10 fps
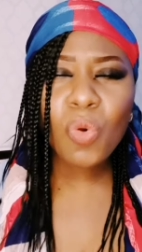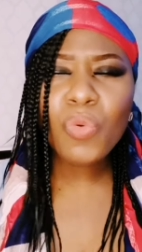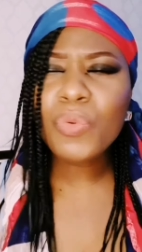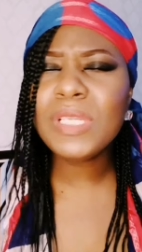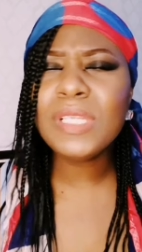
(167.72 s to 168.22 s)

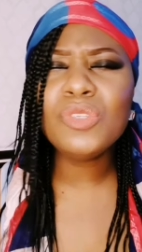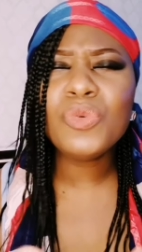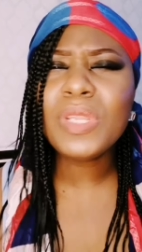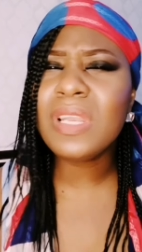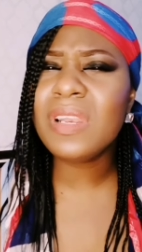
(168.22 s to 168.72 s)
already
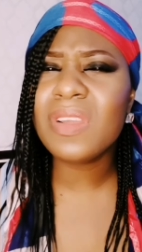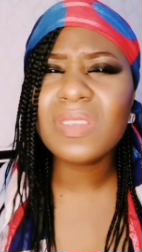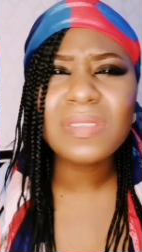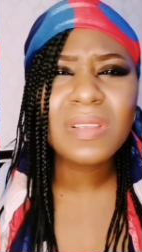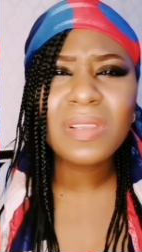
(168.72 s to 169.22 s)
doing
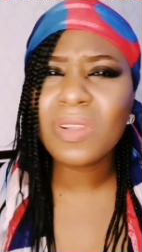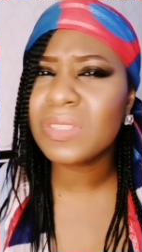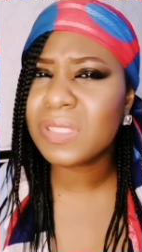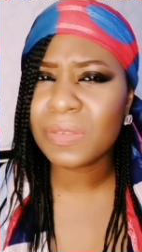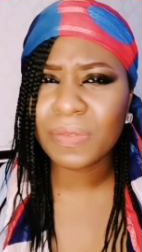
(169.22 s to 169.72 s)
lots and
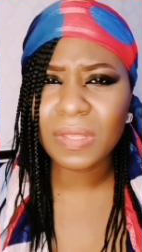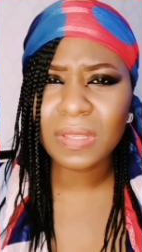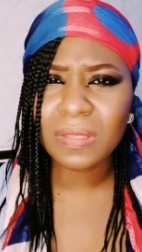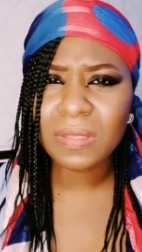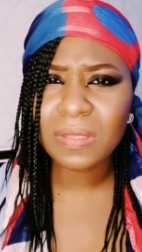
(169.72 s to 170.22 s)
lots of
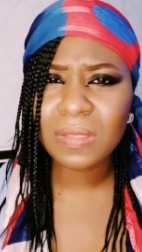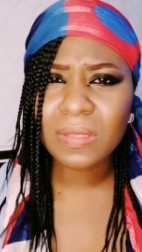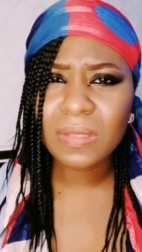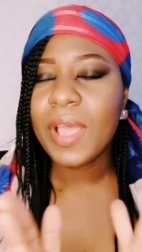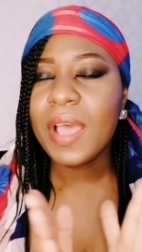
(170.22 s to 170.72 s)
things.
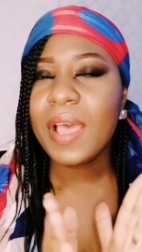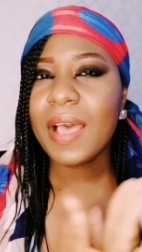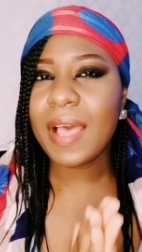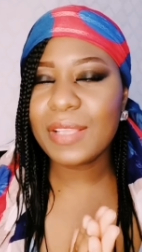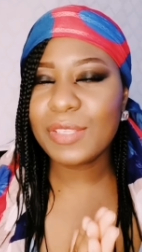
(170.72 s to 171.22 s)

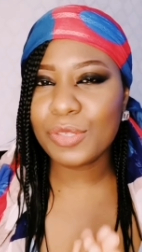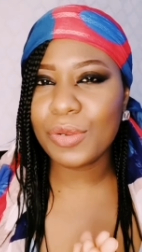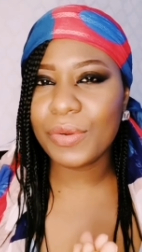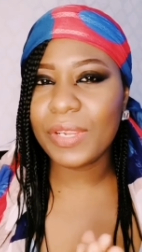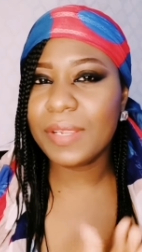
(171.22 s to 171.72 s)
Ah,
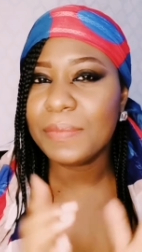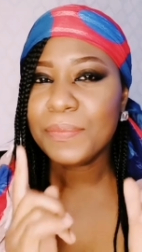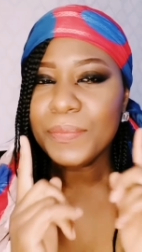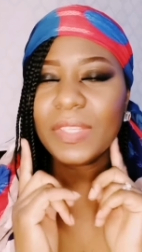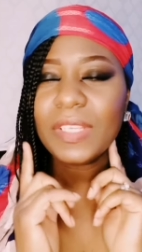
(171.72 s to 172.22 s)
sorry.
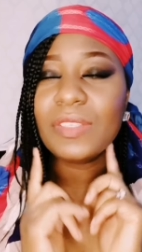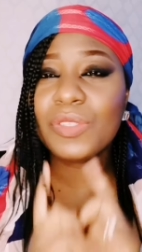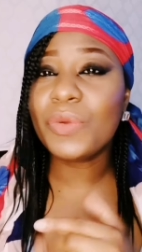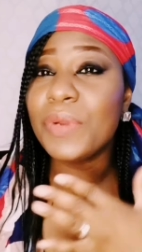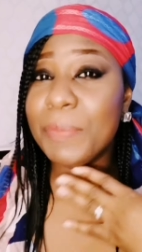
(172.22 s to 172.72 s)

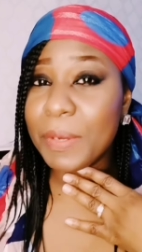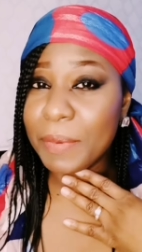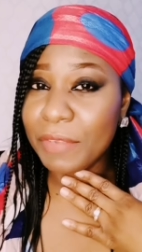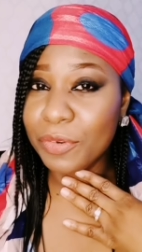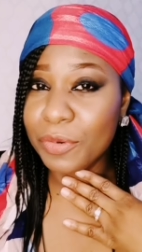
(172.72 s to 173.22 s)
Sorry about
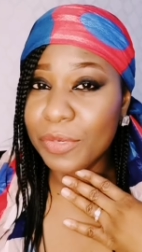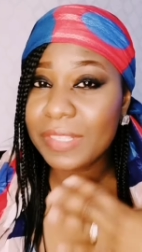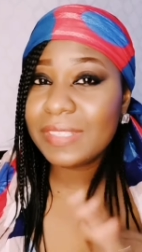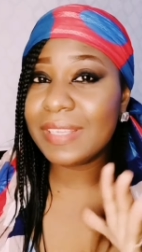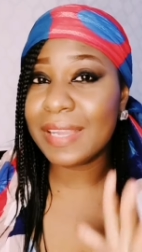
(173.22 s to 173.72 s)
my
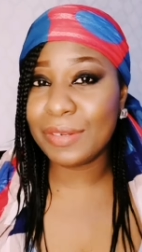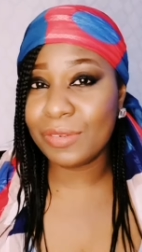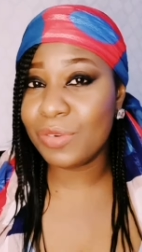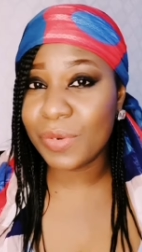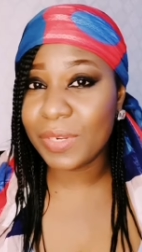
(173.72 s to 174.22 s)
voice. I
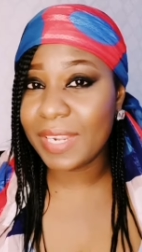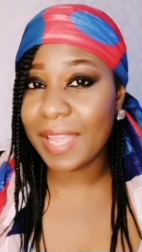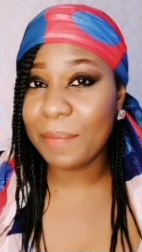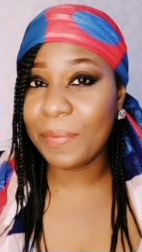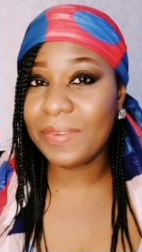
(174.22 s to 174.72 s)
don't know what
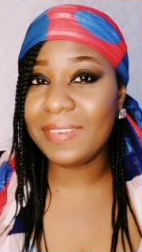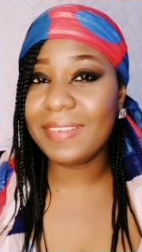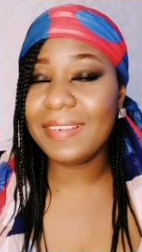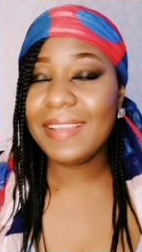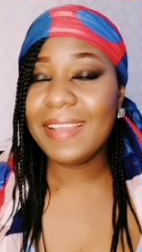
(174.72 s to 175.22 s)

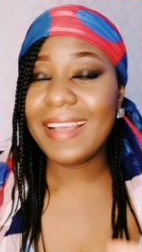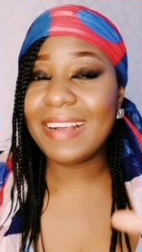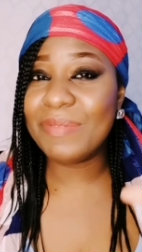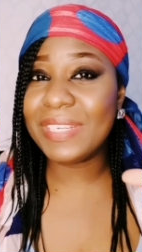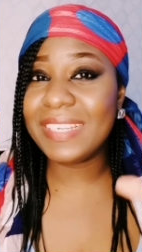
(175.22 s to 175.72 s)
happened.
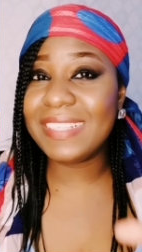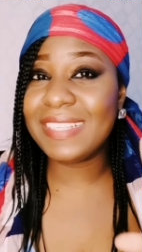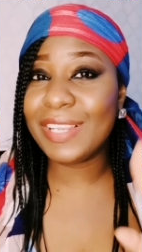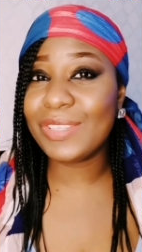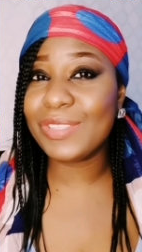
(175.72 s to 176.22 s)
I've been
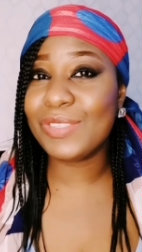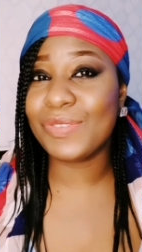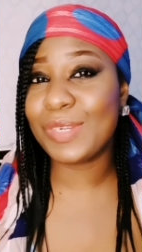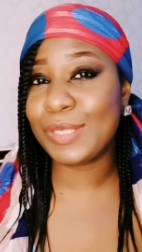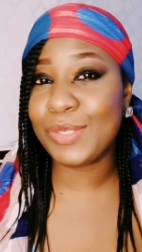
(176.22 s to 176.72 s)
eating lots
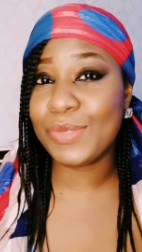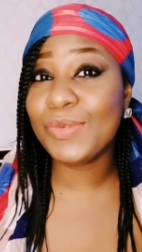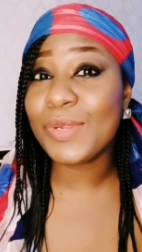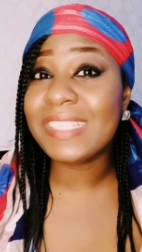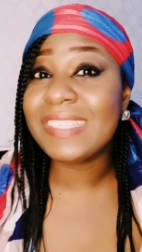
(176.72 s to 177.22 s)
of
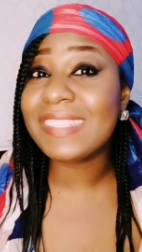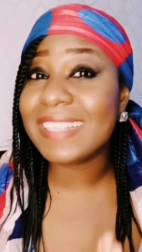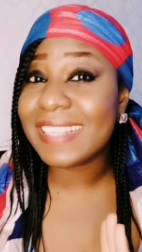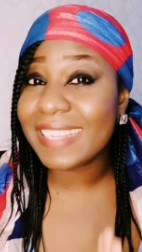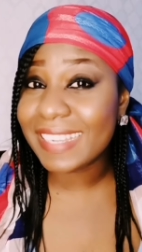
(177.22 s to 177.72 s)
cashew nuts
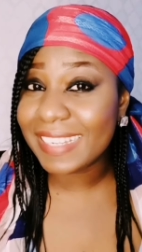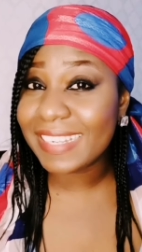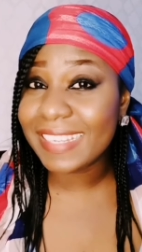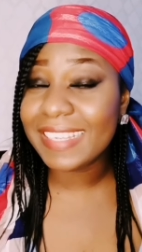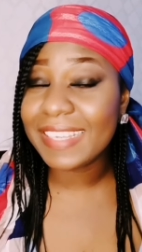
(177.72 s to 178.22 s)

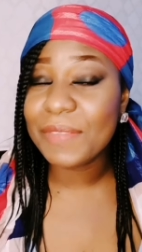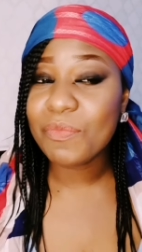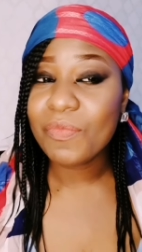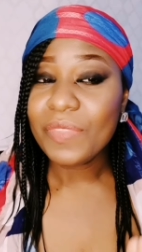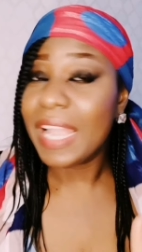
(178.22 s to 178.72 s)
lately,
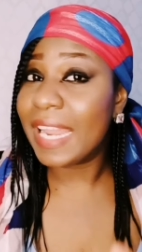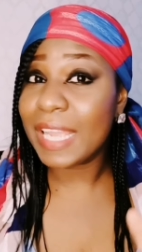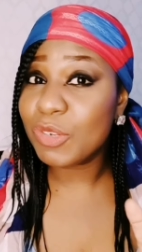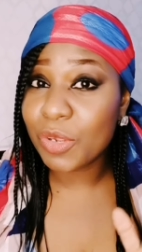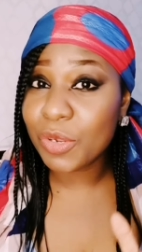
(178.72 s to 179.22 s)
and
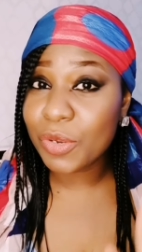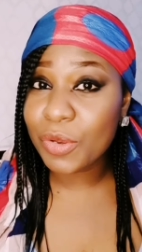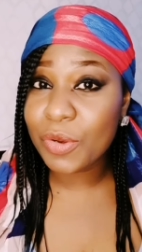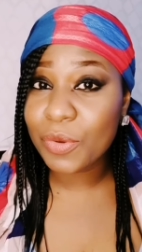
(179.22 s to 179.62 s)
I do not